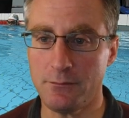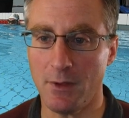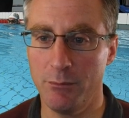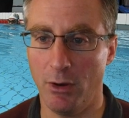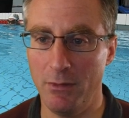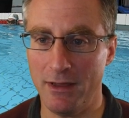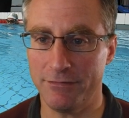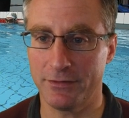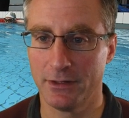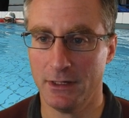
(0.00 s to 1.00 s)
Bottom
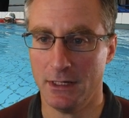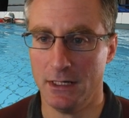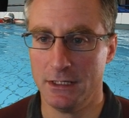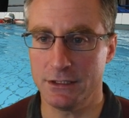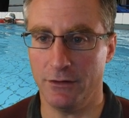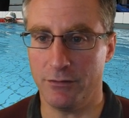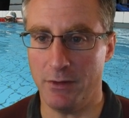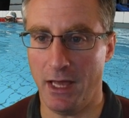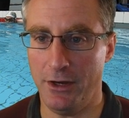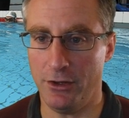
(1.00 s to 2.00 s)
left, so from the
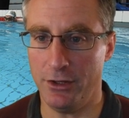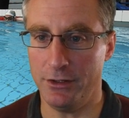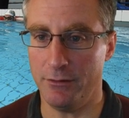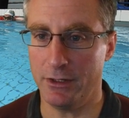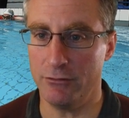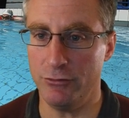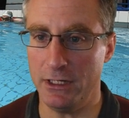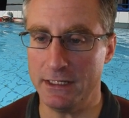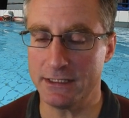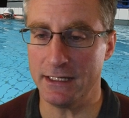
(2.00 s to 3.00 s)
head on we can
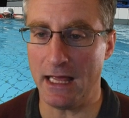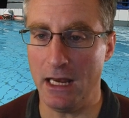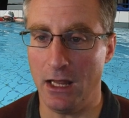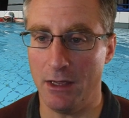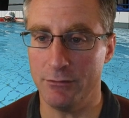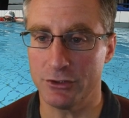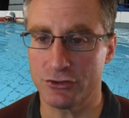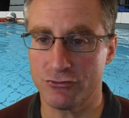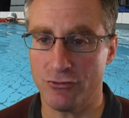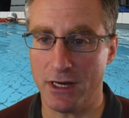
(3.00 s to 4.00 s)
really see that alignment
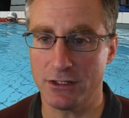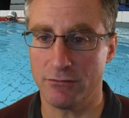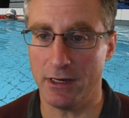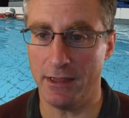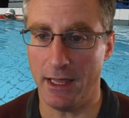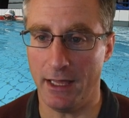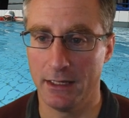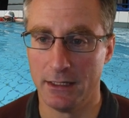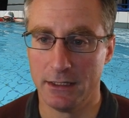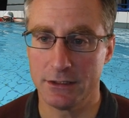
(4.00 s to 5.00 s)
straight away there,
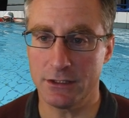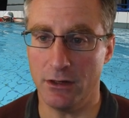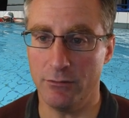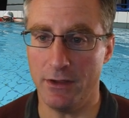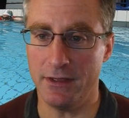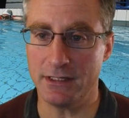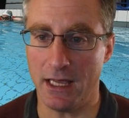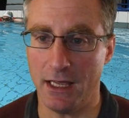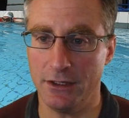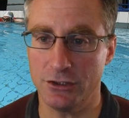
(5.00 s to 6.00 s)
so where this
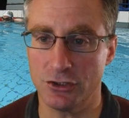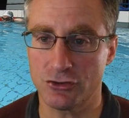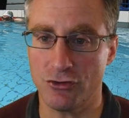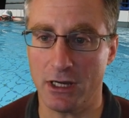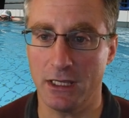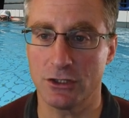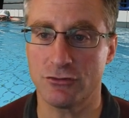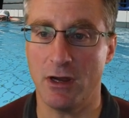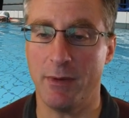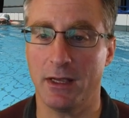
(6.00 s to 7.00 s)
hand is just tracking
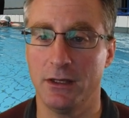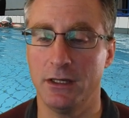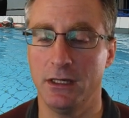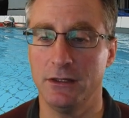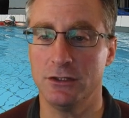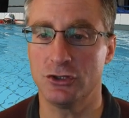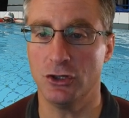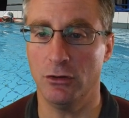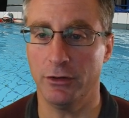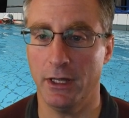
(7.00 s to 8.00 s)
straight back underneath his
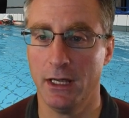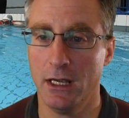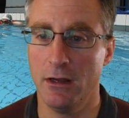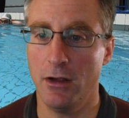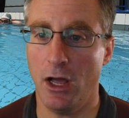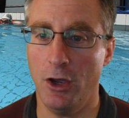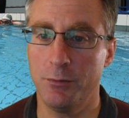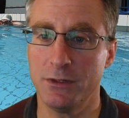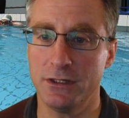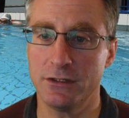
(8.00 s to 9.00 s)
shoulder,
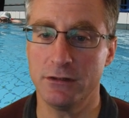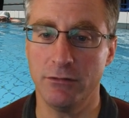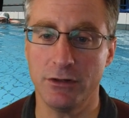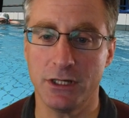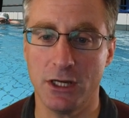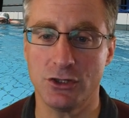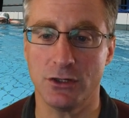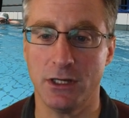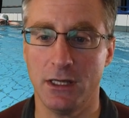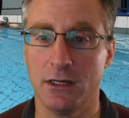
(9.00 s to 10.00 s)
opened into the rotation
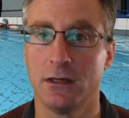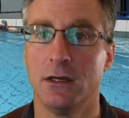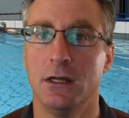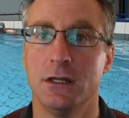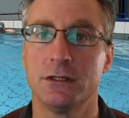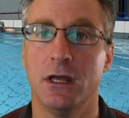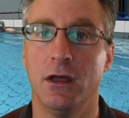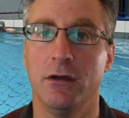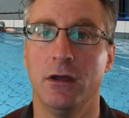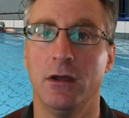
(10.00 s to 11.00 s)
here.
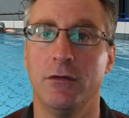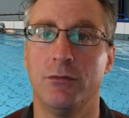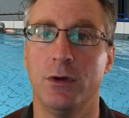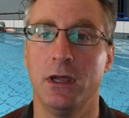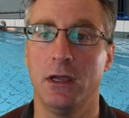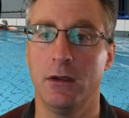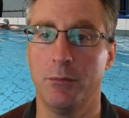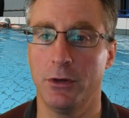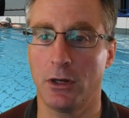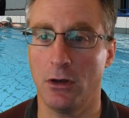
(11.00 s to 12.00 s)
So if we
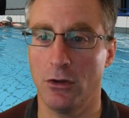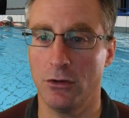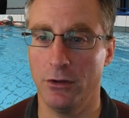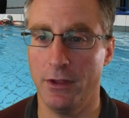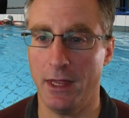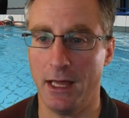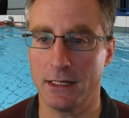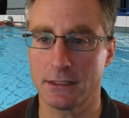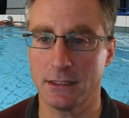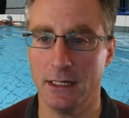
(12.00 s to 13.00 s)
put a clock on
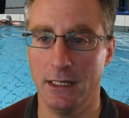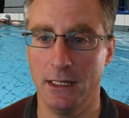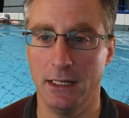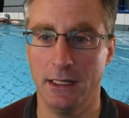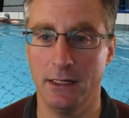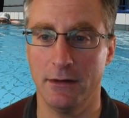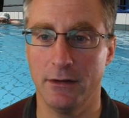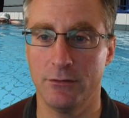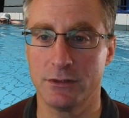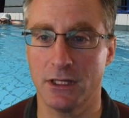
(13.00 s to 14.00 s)
that, and I
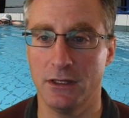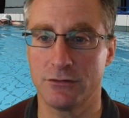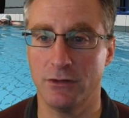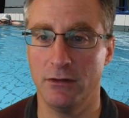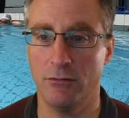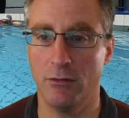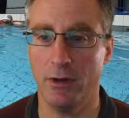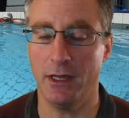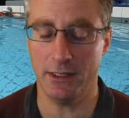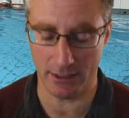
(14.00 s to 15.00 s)
always get this round the wrong
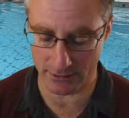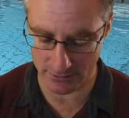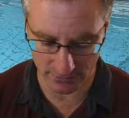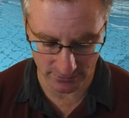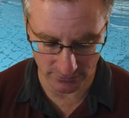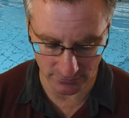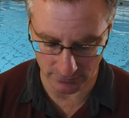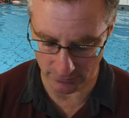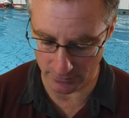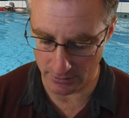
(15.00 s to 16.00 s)
way, yes, Sod's
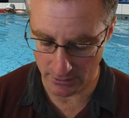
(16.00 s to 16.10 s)
law.